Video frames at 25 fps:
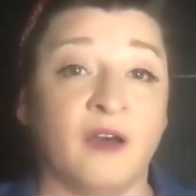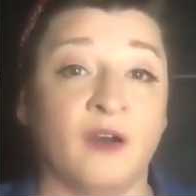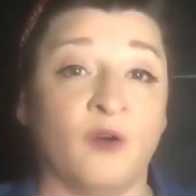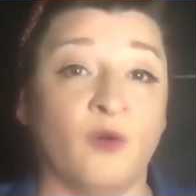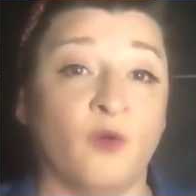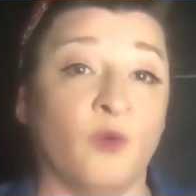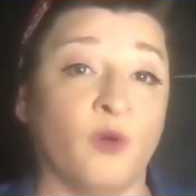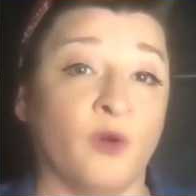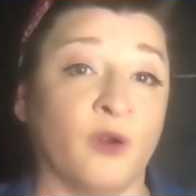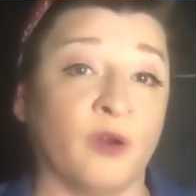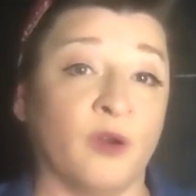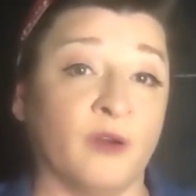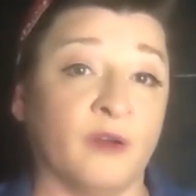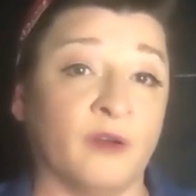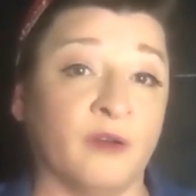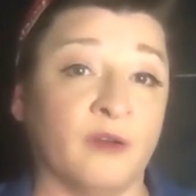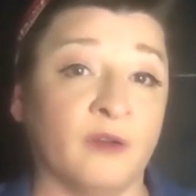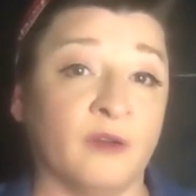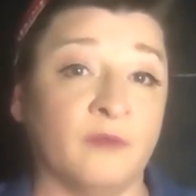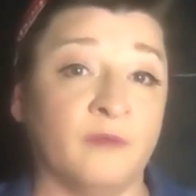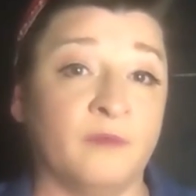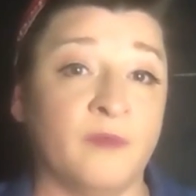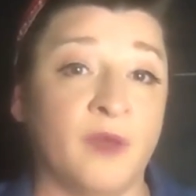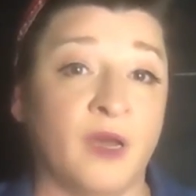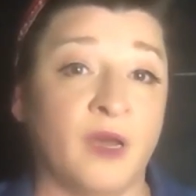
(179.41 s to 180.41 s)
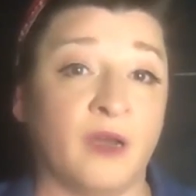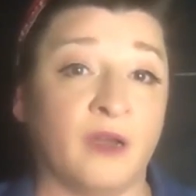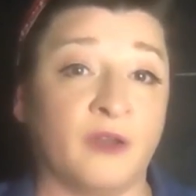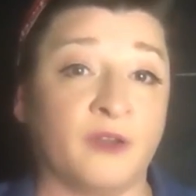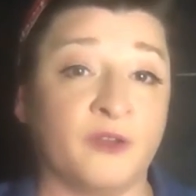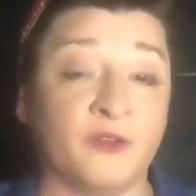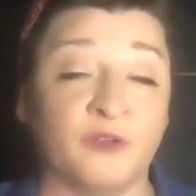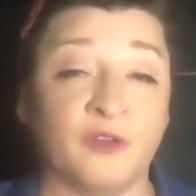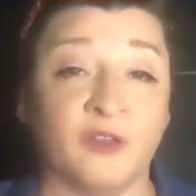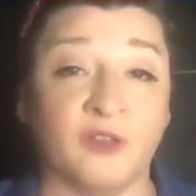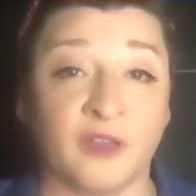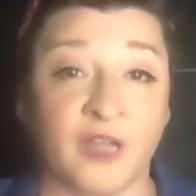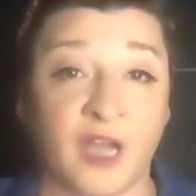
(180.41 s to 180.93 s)
or
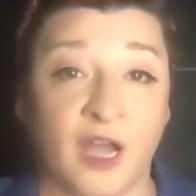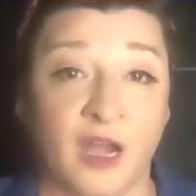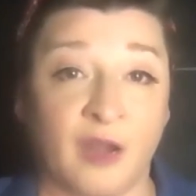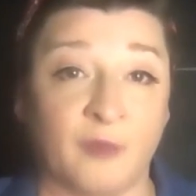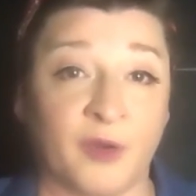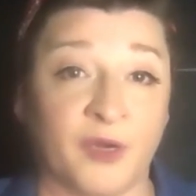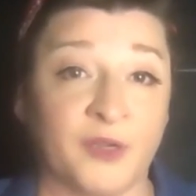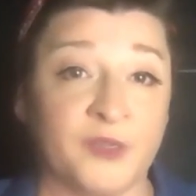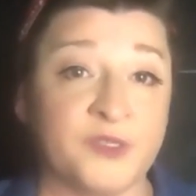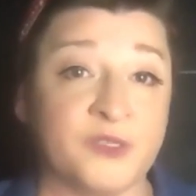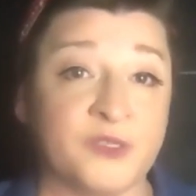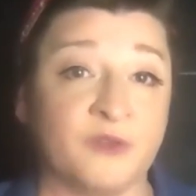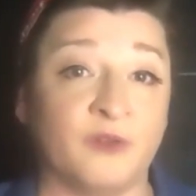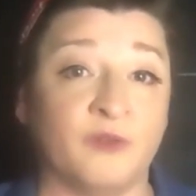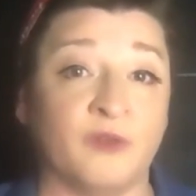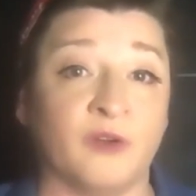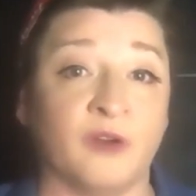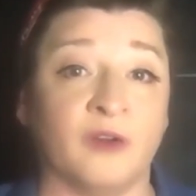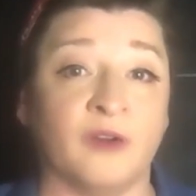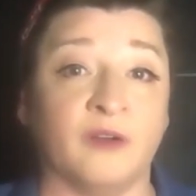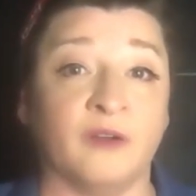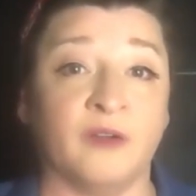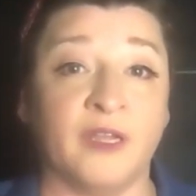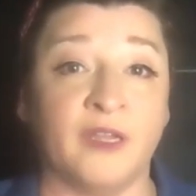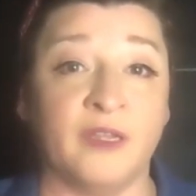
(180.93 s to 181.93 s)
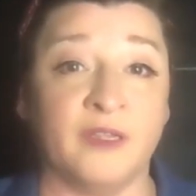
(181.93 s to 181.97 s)
Google Commerce or